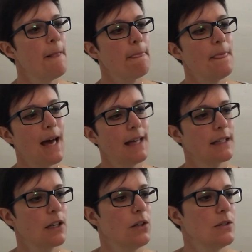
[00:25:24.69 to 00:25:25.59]

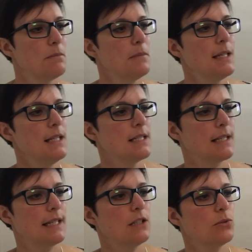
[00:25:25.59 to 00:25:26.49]
that goes
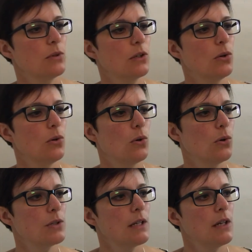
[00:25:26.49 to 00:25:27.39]
immediately to a
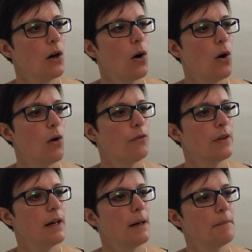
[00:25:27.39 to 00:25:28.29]
chord of
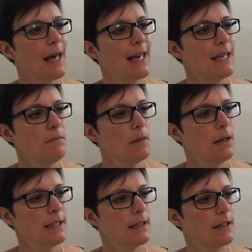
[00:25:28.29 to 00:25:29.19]
um, A
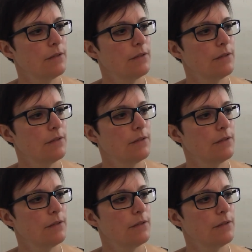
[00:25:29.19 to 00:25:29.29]
minor.